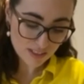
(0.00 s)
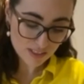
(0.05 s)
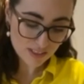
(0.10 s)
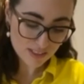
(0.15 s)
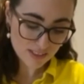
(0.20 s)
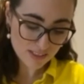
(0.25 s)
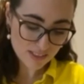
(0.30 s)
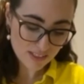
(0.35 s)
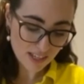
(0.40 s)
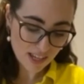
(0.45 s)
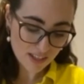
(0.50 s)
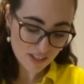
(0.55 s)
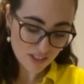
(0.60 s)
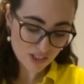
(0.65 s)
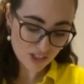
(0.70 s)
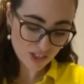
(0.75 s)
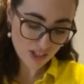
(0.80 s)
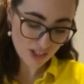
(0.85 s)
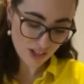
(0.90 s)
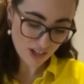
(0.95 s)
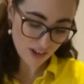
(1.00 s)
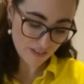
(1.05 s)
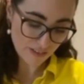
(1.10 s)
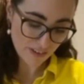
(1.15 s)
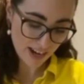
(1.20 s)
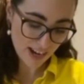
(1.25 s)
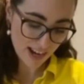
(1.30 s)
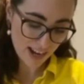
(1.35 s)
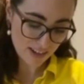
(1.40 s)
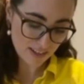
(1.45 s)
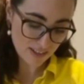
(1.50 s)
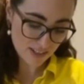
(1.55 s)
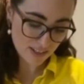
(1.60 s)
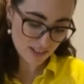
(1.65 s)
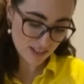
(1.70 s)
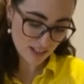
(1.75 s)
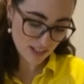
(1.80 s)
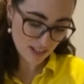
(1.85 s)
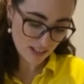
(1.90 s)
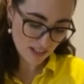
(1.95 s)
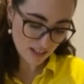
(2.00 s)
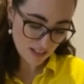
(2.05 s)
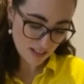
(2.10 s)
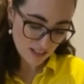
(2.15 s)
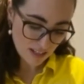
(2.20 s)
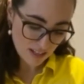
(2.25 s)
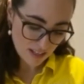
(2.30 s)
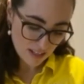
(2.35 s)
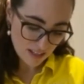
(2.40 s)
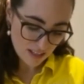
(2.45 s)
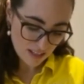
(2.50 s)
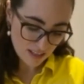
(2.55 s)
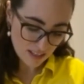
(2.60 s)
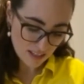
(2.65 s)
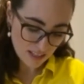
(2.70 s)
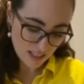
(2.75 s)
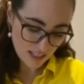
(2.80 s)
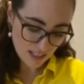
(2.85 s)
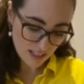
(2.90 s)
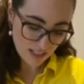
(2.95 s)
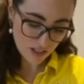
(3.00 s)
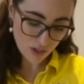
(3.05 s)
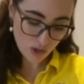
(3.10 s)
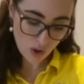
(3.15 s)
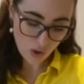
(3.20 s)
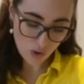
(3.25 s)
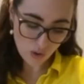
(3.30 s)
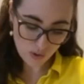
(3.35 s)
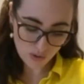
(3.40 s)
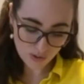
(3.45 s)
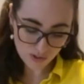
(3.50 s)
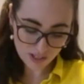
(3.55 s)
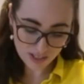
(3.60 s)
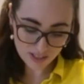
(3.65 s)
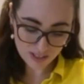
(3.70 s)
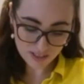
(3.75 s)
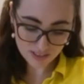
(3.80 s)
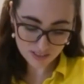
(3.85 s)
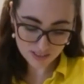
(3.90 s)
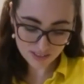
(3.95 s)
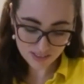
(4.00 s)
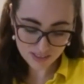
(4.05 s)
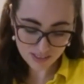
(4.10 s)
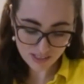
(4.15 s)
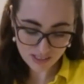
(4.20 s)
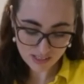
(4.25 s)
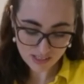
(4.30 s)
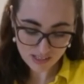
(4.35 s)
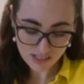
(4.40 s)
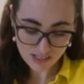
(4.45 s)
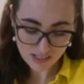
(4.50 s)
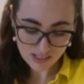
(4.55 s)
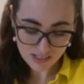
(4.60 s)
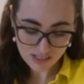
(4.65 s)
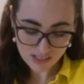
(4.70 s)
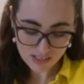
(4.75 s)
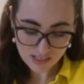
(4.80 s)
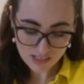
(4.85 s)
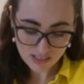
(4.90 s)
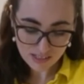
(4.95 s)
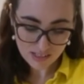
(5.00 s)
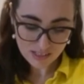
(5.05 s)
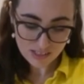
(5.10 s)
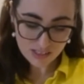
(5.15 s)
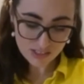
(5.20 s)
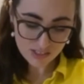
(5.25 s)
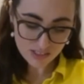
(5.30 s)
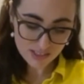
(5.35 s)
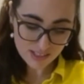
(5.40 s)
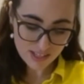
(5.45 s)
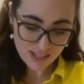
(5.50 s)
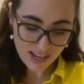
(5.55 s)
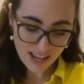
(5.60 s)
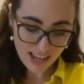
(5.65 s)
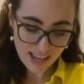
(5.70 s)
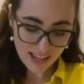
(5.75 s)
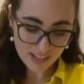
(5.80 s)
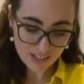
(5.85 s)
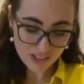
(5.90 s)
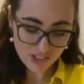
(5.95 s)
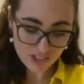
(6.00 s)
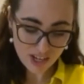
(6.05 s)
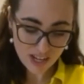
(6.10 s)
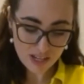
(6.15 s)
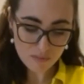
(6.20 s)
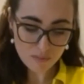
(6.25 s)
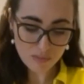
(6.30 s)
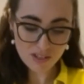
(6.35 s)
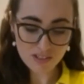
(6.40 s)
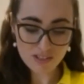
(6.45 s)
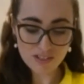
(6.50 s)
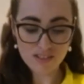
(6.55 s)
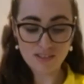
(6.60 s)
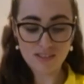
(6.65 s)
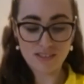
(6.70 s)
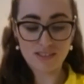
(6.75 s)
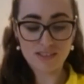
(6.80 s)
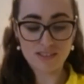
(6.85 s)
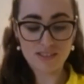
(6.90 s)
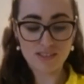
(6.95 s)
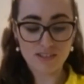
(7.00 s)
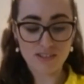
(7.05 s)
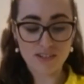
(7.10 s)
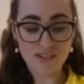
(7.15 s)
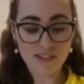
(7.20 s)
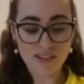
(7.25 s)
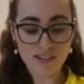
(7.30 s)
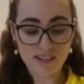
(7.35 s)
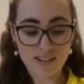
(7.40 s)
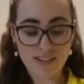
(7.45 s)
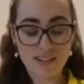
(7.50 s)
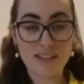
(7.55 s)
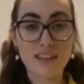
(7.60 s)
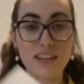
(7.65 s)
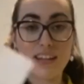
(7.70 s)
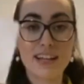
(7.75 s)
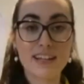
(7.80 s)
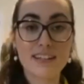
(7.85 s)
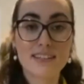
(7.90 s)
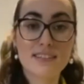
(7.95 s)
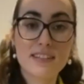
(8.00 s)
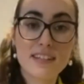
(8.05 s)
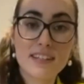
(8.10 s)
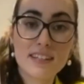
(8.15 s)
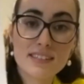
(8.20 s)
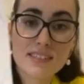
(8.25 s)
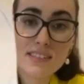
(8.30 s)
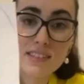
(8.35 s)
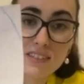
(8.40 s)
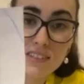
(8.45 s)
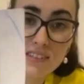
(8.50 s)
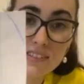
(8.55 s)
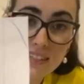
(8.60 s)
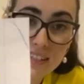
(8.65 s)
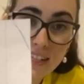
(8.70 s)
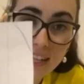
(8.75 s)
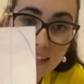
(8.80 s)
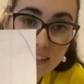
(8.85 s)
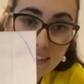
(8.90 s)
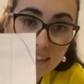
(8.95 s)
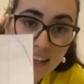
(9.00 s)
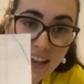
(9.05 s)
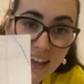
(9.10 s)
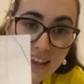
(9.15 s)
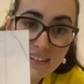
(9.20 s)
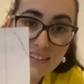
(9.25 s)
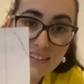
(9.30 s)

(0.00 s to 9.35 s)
sketch around the corners, just an egg shape. So like it's gonna look like that.